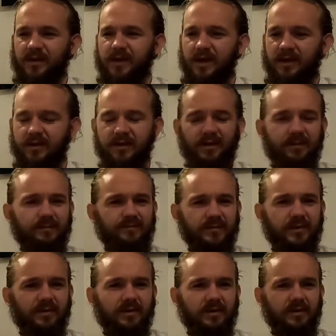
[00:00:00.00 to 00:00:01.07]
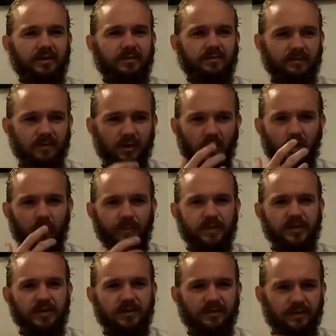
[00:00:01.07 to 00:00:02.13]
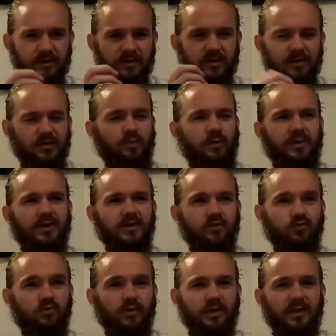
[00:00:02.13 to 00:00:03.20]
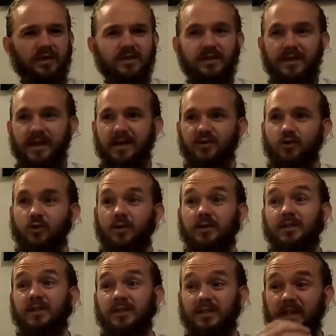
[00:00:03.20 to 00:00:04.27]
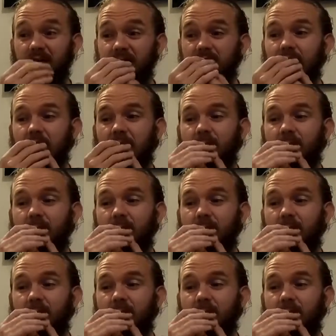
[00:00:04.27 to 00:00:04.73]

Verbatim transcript: yeah, the the hoppy side of things in this one is really nicely executed, as I said.